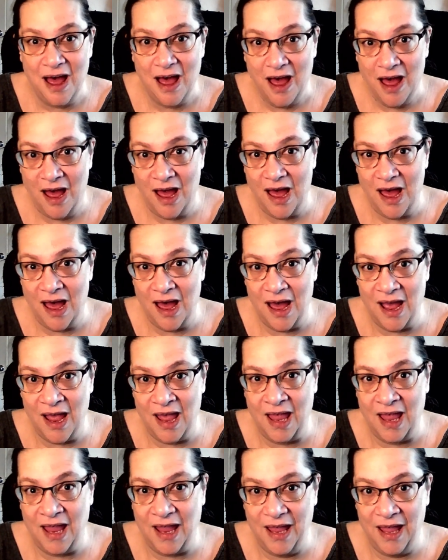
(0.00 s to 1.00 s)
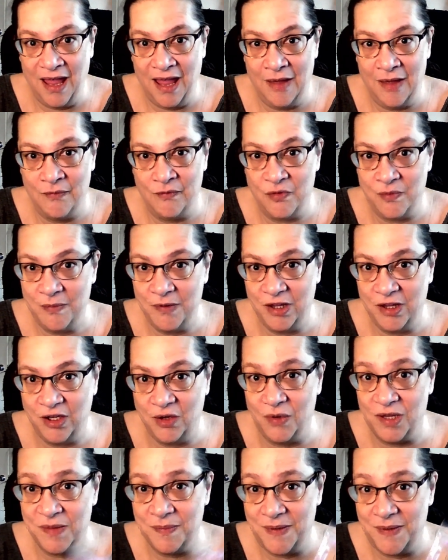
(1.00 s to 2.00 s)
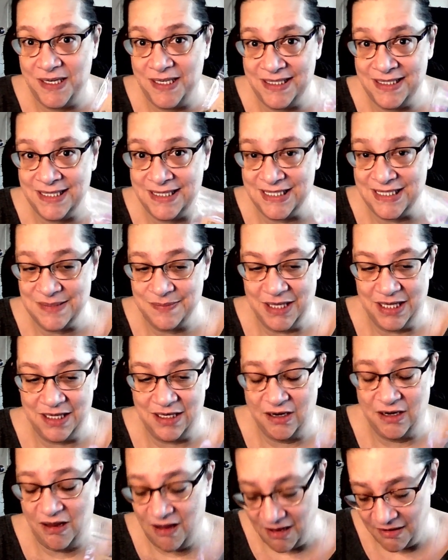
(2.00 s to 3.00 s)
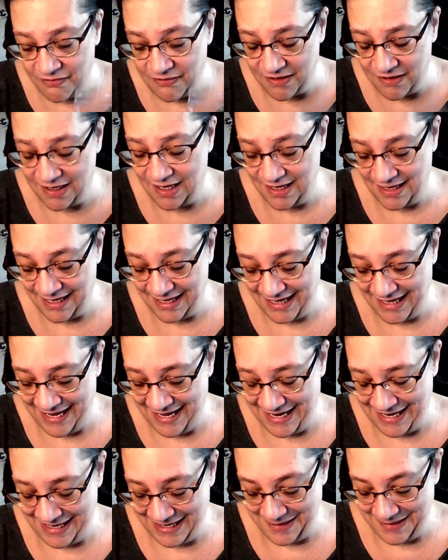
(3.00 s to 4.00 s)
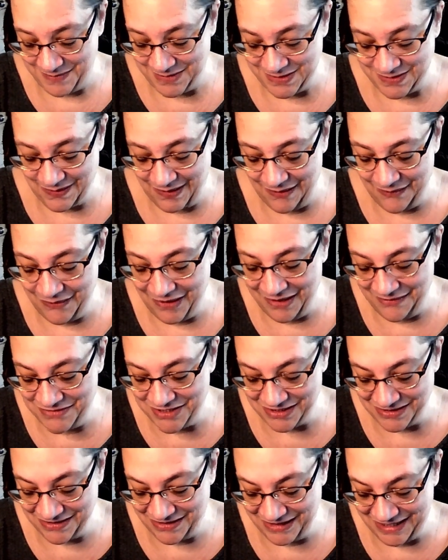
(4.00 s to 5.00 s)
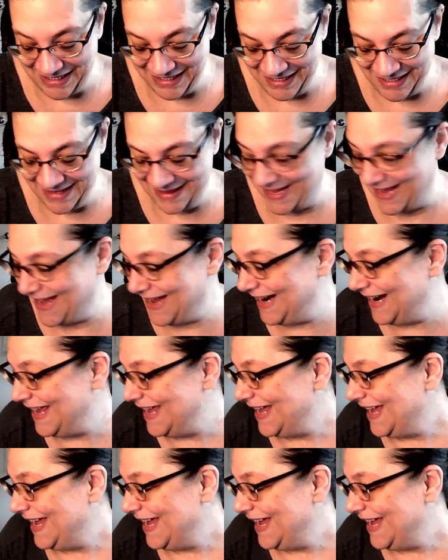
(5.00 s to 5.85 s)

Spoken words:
I am familiar with, but it does smell an awful lot like catnip. So I will have to look into that